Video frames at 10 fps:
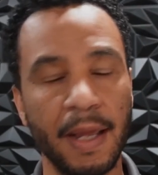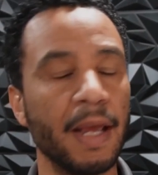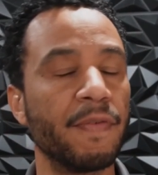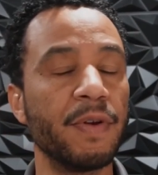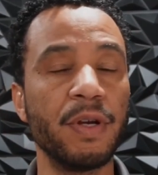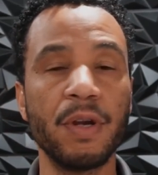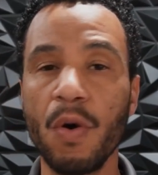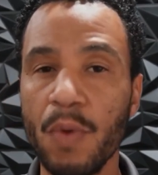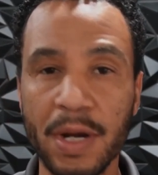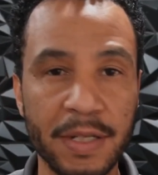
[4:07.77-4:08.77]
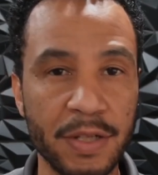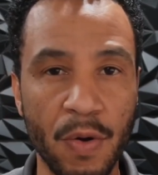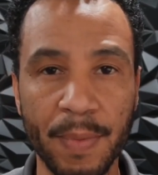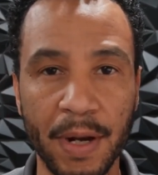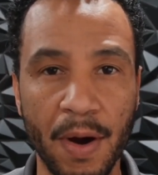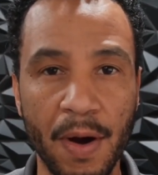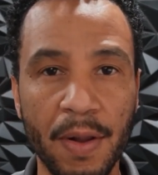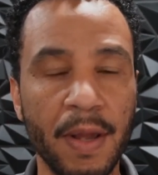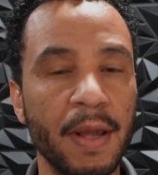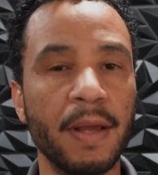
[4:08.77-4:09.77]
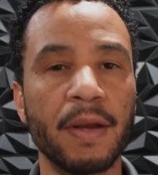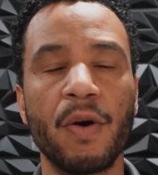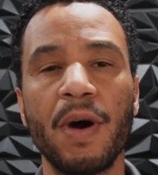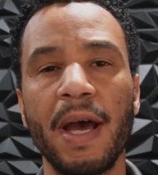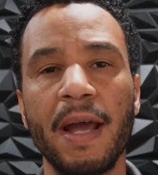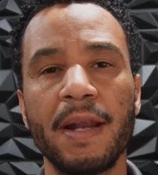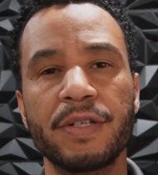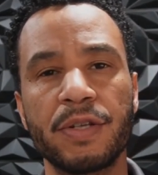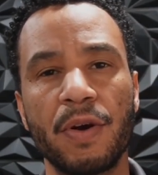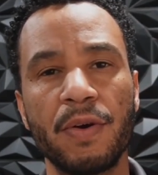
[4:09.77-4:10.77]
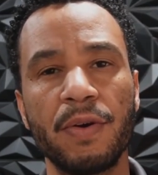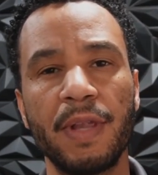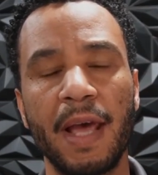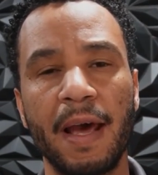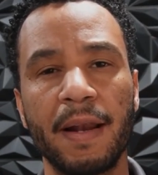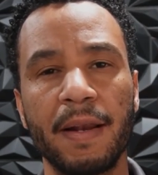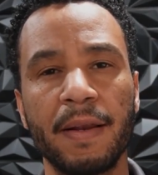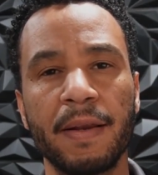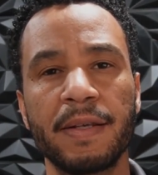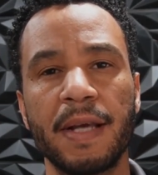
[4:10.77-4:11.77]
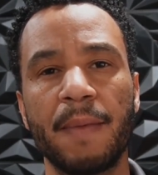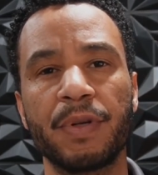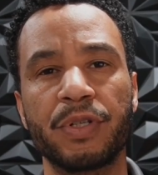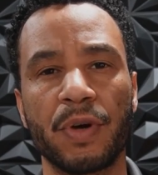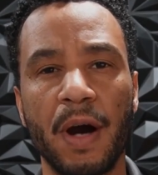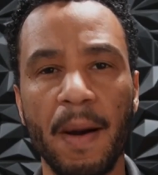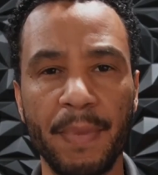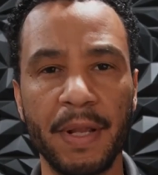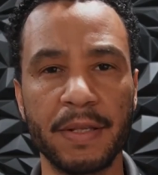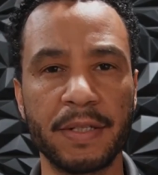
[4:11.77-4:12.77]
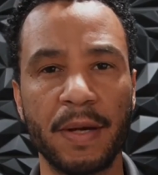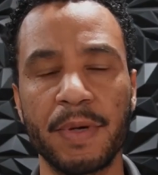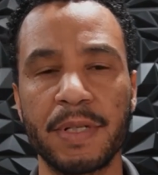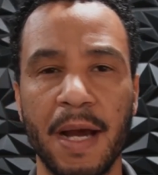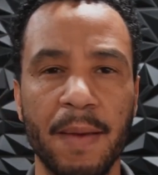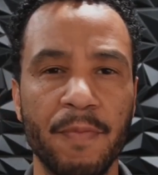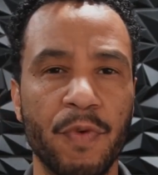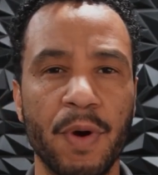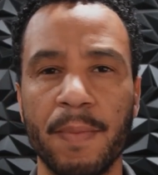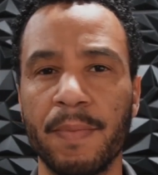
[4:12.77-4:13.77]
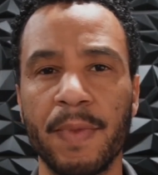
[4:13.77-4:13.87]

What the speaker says: If no one is home at all, go ahead and turn that temperature up in the summertime from